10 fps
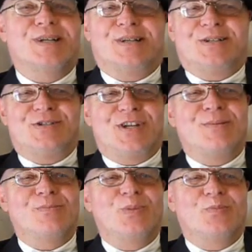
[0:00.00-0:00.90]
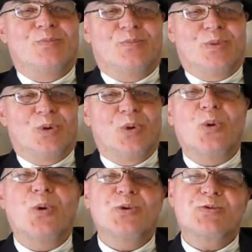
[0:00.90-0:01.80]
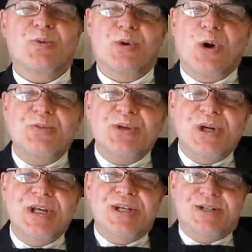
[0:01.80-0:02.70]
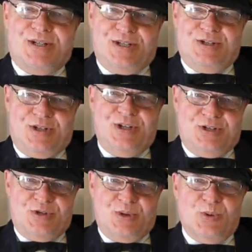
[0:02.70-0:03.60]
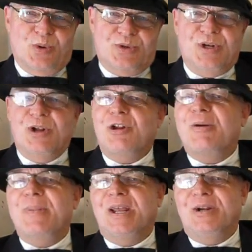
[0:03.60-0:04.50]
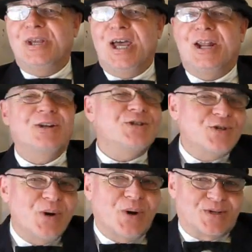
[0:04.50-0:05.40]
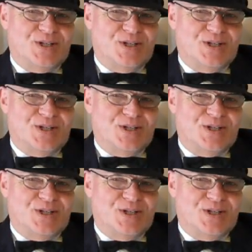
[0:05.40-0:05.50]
Some laws were obsolete, it's thought. You know, like Magna Carta. It's not.